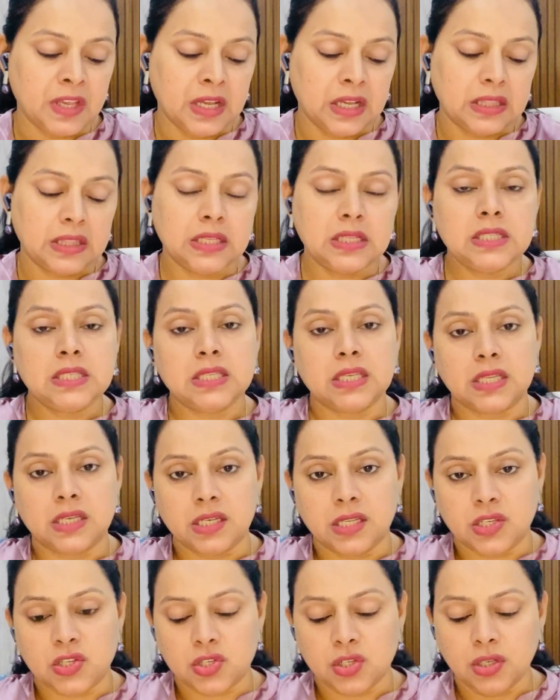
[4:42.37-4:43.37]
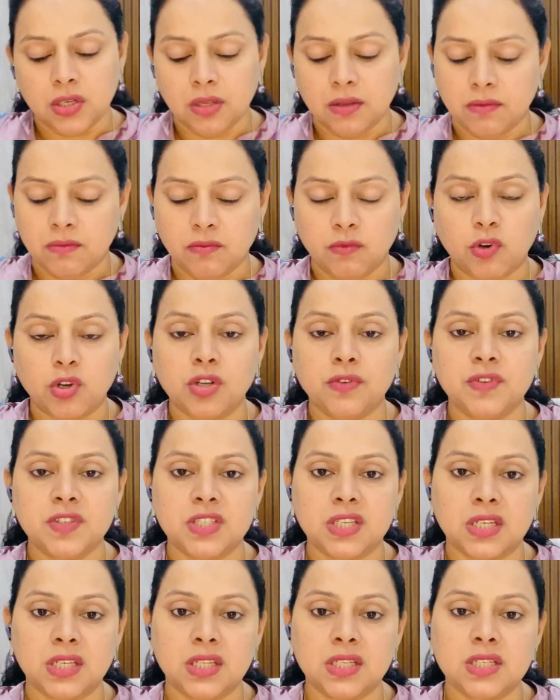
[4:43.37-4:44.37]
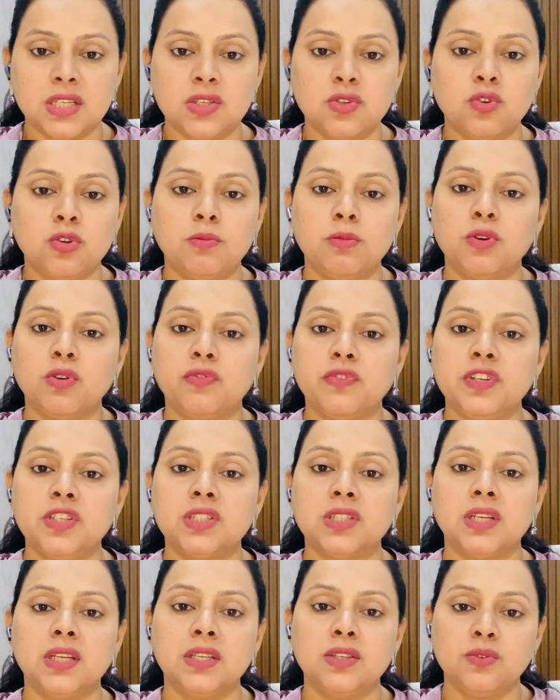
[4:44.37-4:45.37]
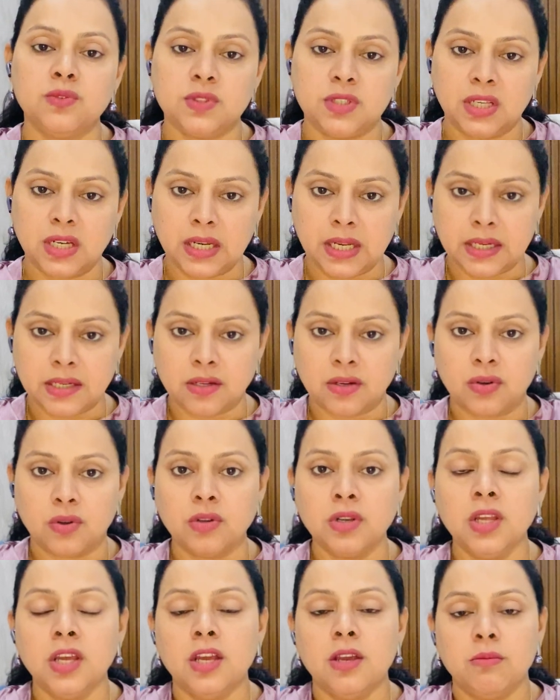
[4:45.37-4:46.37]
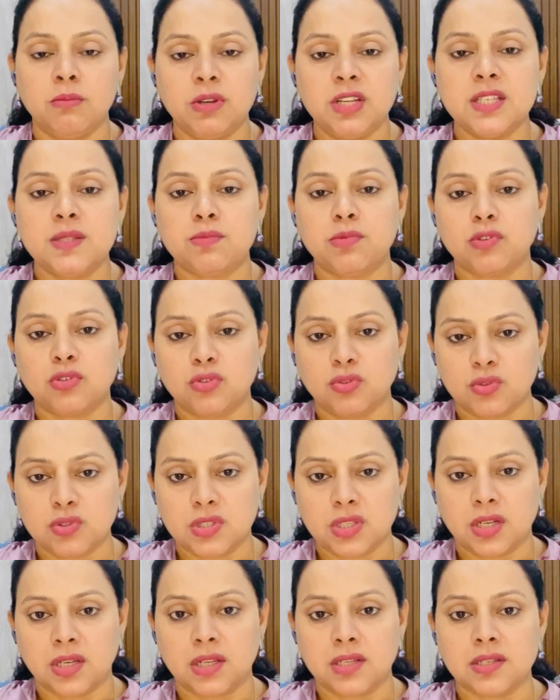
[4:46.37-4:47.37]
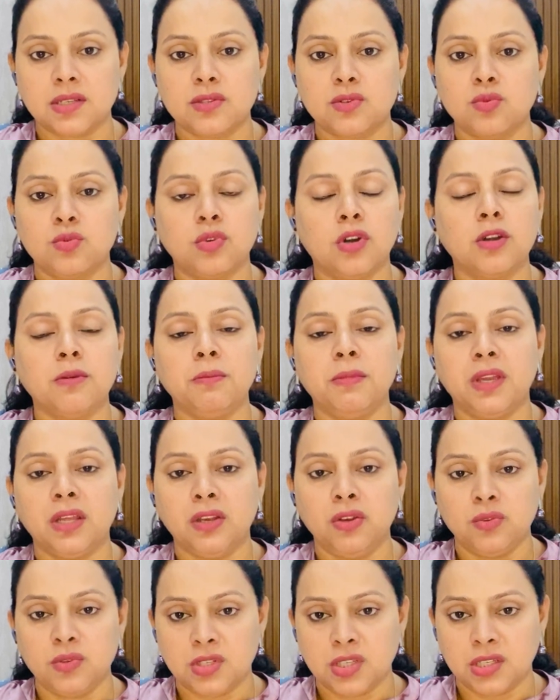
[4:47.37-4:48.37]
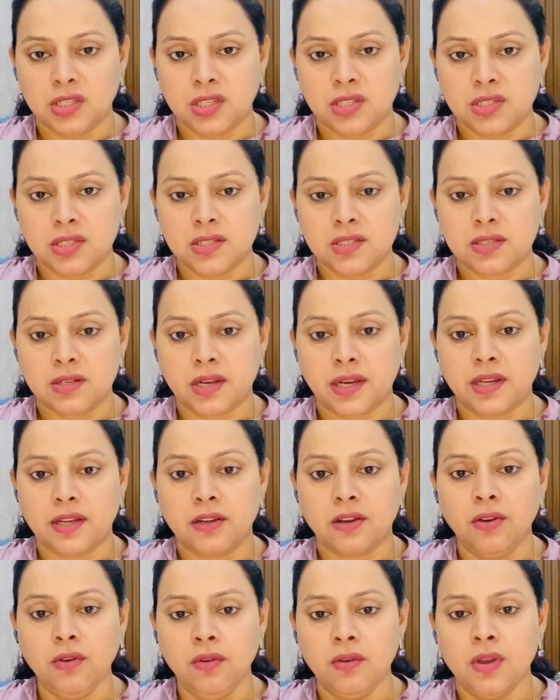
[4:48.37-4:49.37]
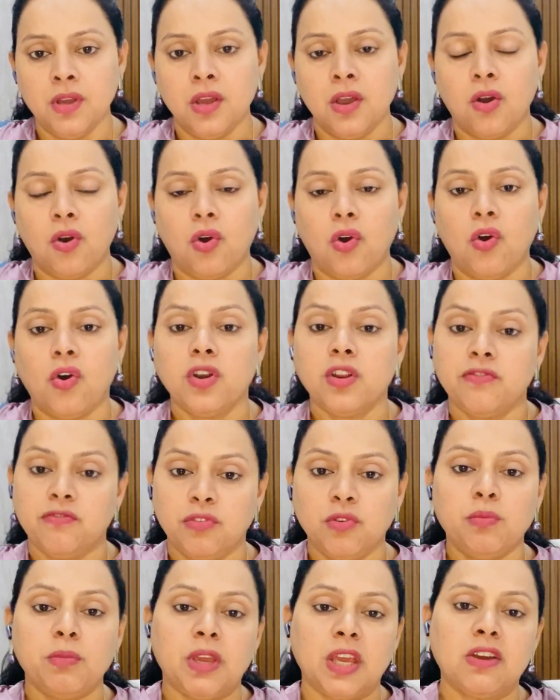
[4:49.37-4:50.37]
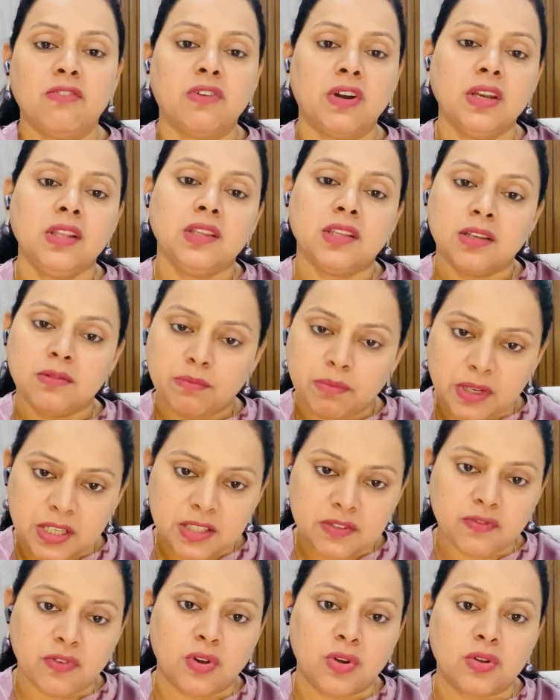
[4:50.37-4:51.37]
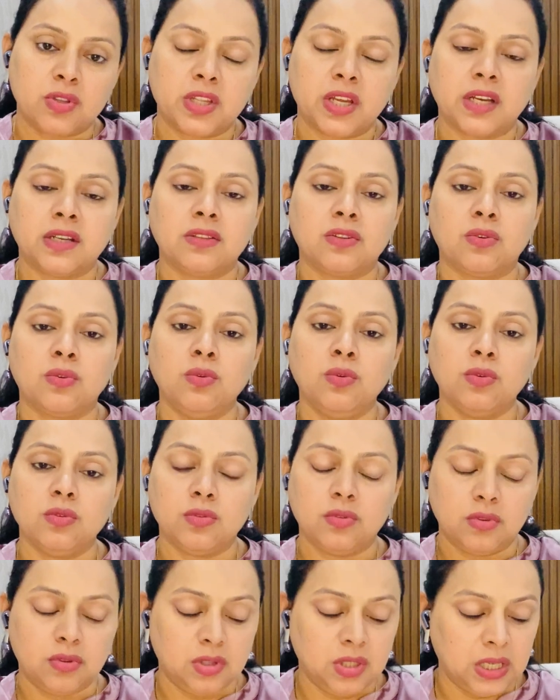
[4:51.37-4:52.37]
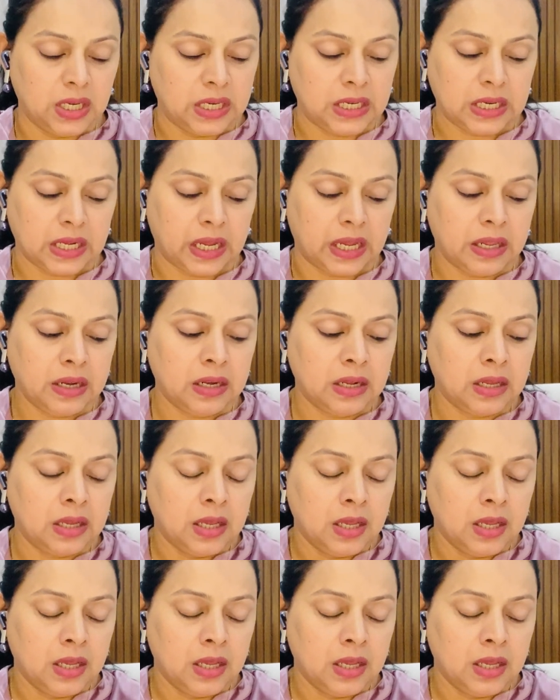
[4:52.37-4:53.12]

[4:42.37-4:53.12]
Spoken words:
Then signature, whatever signature you will be officially using later on, please put those signatures. Do not make new signatures right now, or if you make one, then please follow that through the entire